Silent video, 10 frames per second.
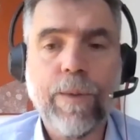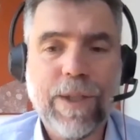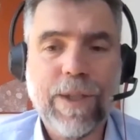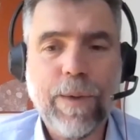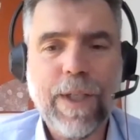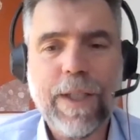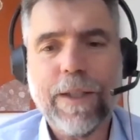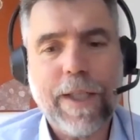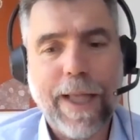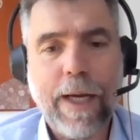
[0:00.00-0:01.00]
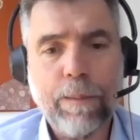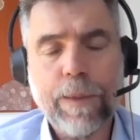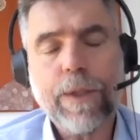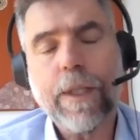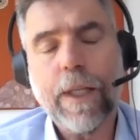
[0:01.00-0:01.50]
which are really just
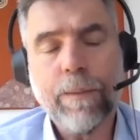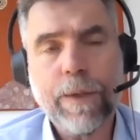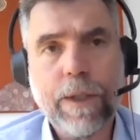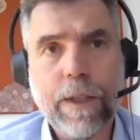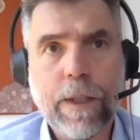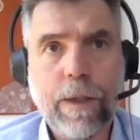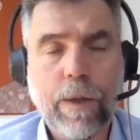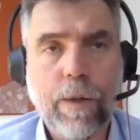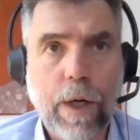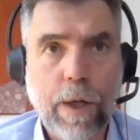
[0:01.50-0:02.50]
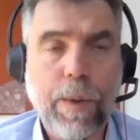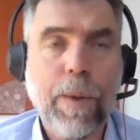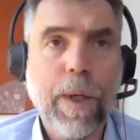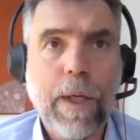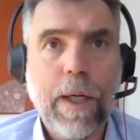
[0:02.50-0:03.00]
lumps that can grow,
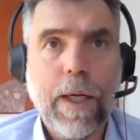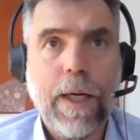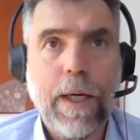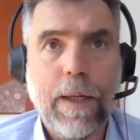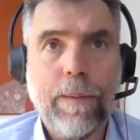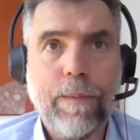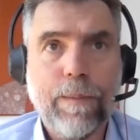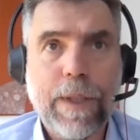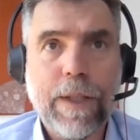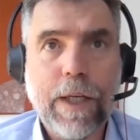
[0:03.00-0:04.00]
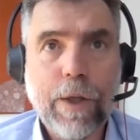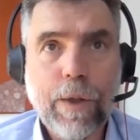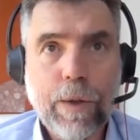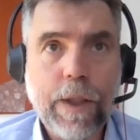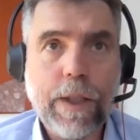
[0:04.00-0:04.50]
but they
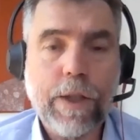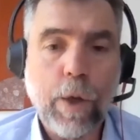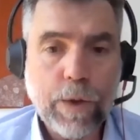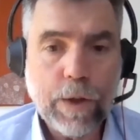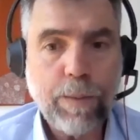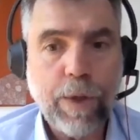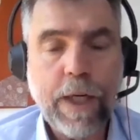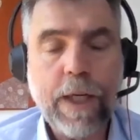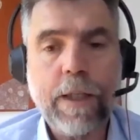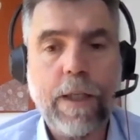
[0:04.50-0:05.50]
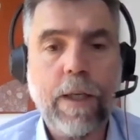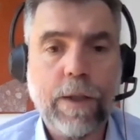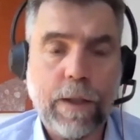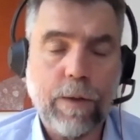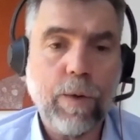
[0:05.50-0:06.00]
usually don't spread and don't
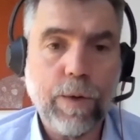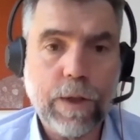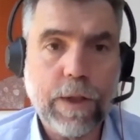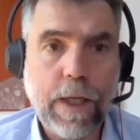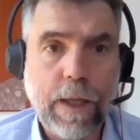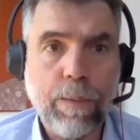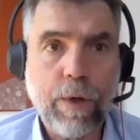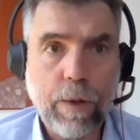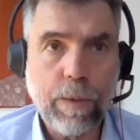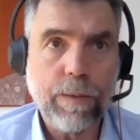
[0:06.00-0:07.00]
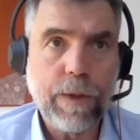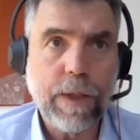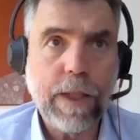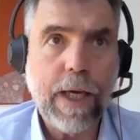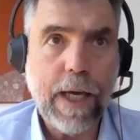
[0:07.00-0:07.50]
cause the same problems
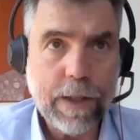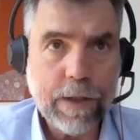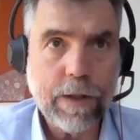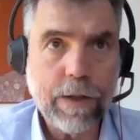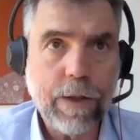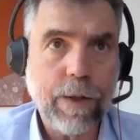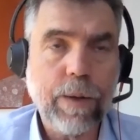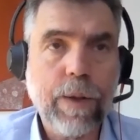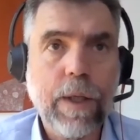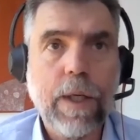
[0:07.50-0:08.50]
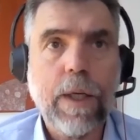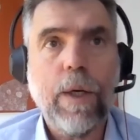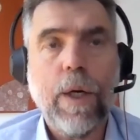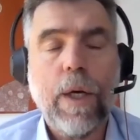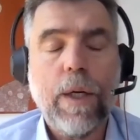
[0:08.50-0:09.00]
that cancers do.
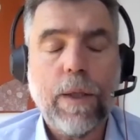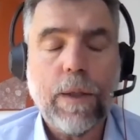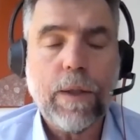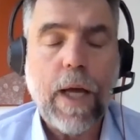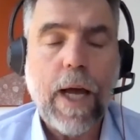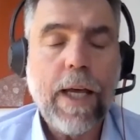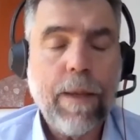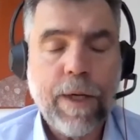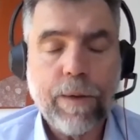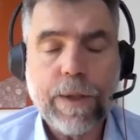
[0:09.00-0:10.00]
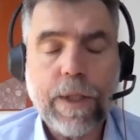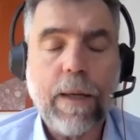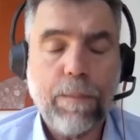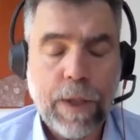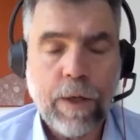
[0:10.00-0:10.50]
AMLs are
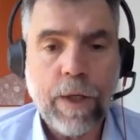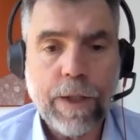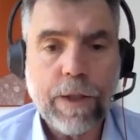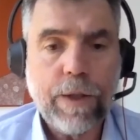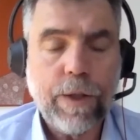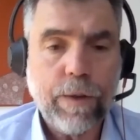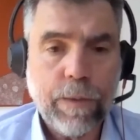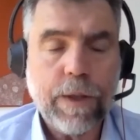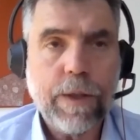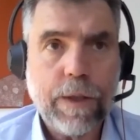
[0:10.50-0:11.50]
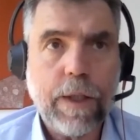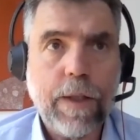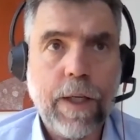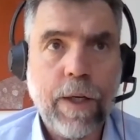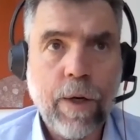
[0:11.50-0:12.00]
benign tumours, so
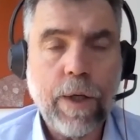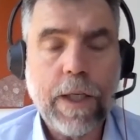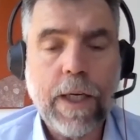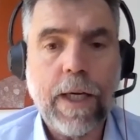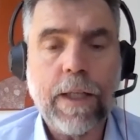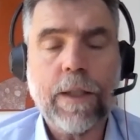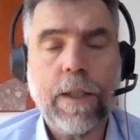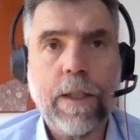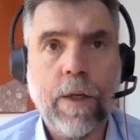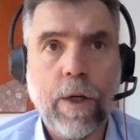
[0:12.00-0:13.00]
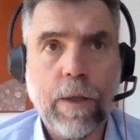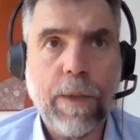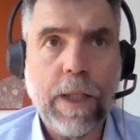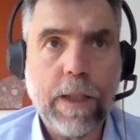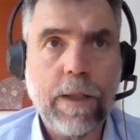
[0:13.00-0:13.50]
they're not a cancer, they're not a
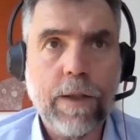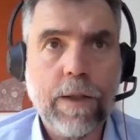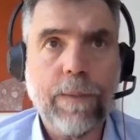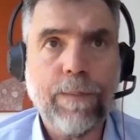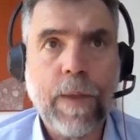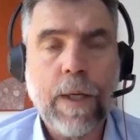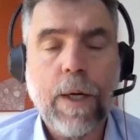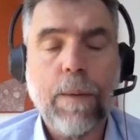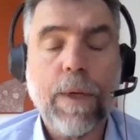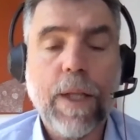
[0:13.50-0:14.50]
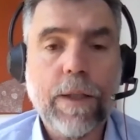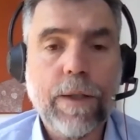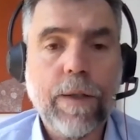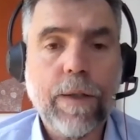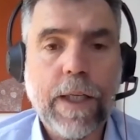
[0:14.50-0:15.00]
malignancy, but they
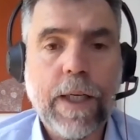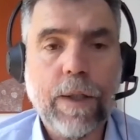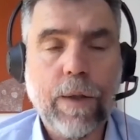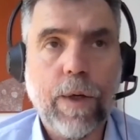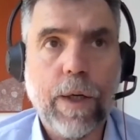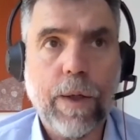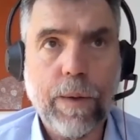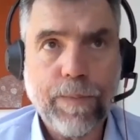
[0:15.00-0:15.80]
certainly can grow.